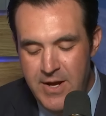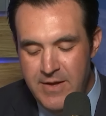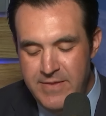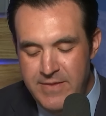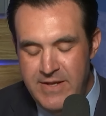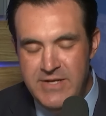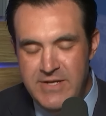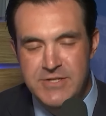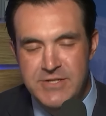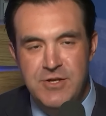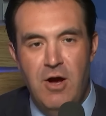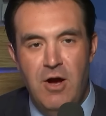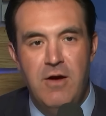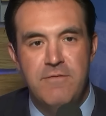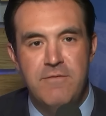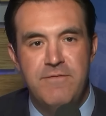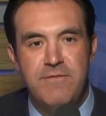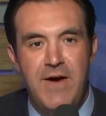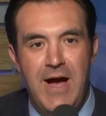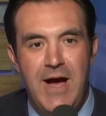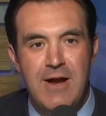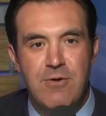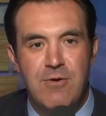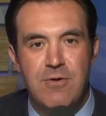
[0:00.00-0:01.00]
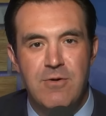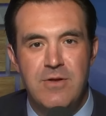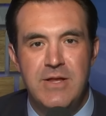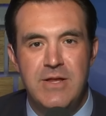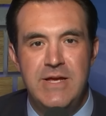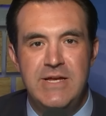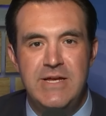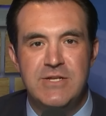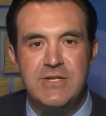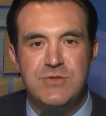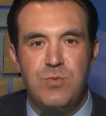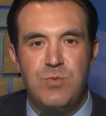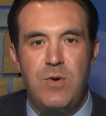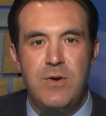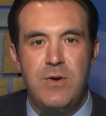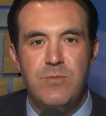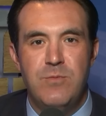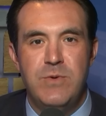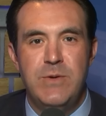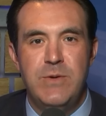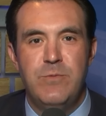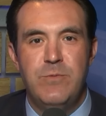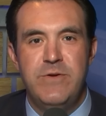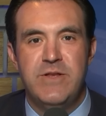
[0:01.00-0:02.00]
that has gone viral is
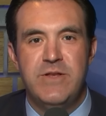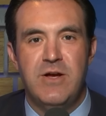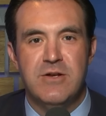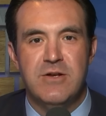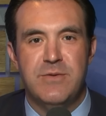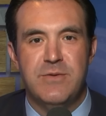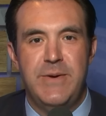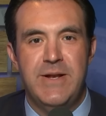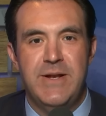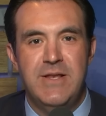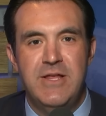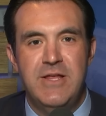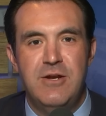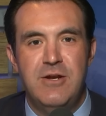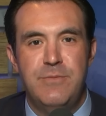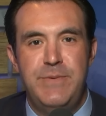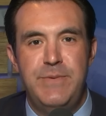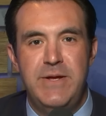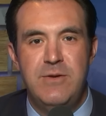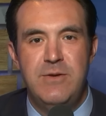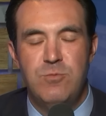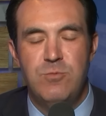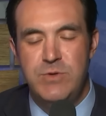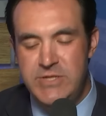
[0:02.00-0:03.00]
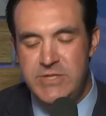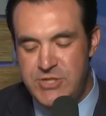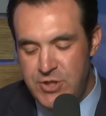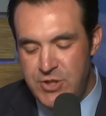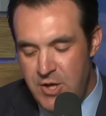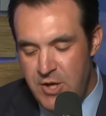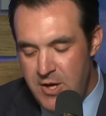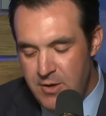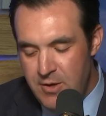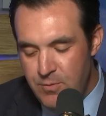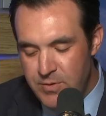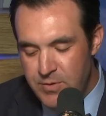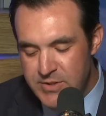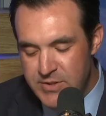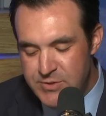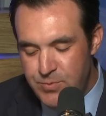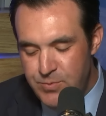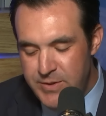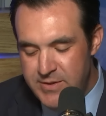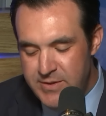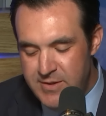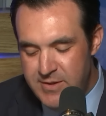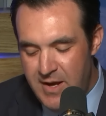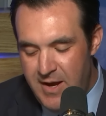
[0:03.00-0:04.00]
one we talked about a little bit, which was
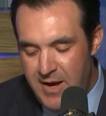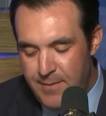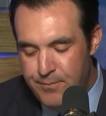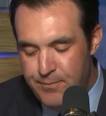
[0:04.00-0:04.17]
with